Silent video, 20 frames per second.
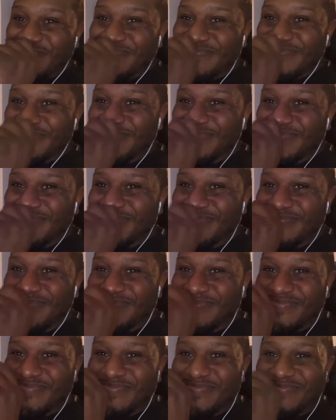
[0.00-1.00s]

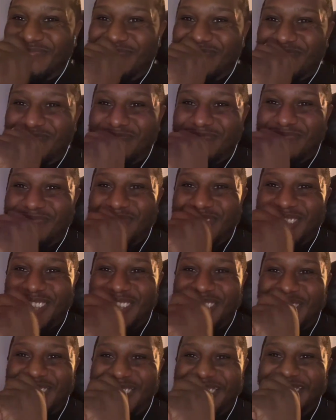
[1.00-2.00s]

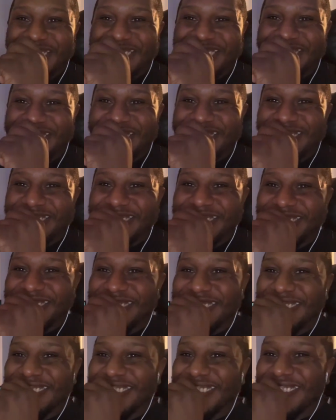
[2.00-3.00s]

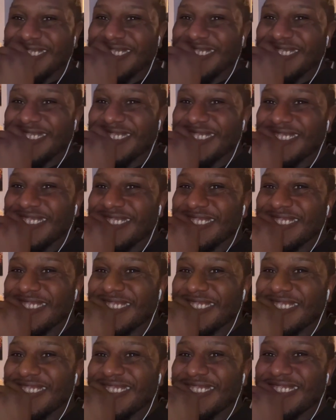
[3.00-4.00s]

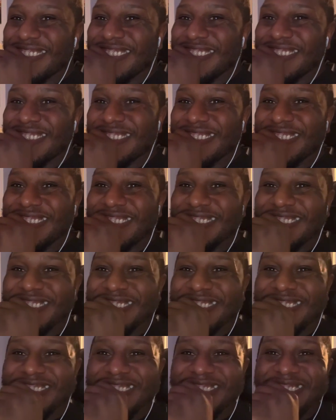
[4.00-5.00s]

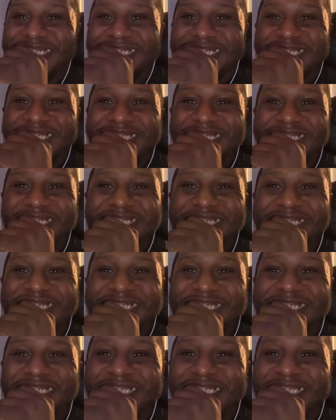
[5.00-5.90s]
[no speech]